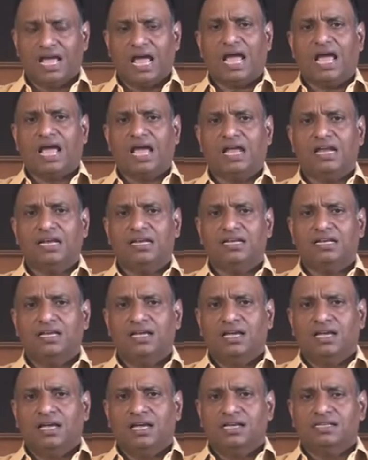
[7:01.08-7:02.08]
And
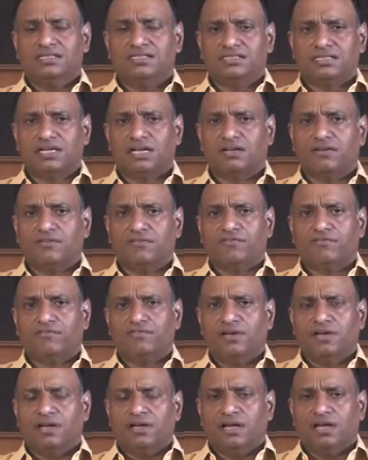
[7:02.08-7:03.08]
instead of
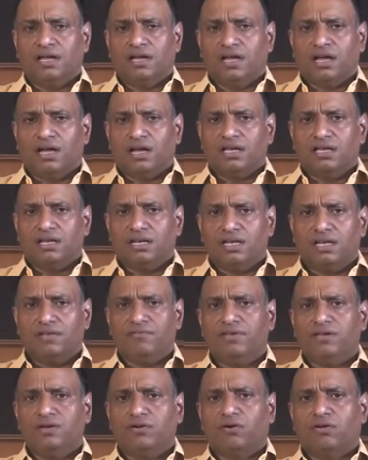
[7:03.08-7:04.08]

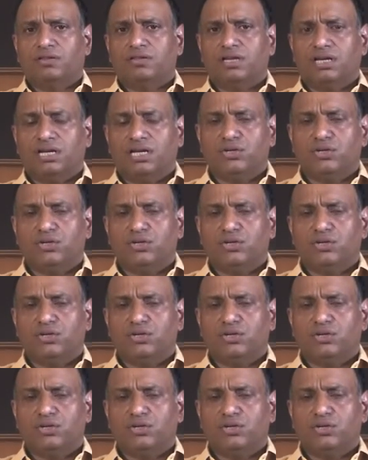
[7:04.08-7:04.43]
living on the